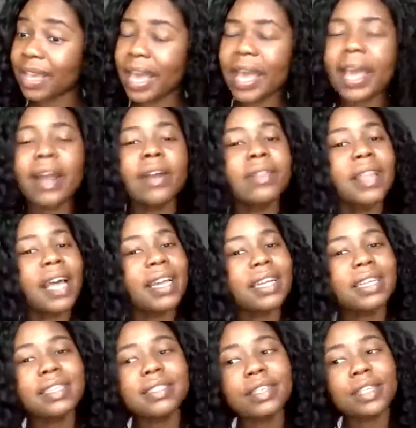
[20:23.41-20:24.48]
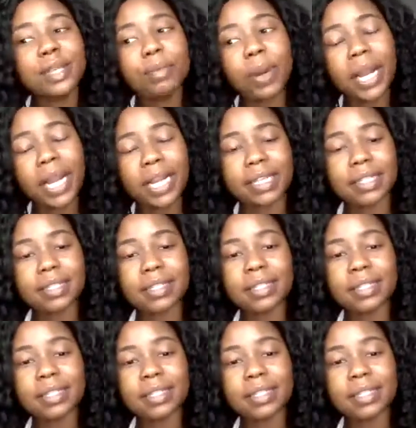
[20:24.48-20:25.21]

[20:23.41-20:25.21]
Hair that easily breaks.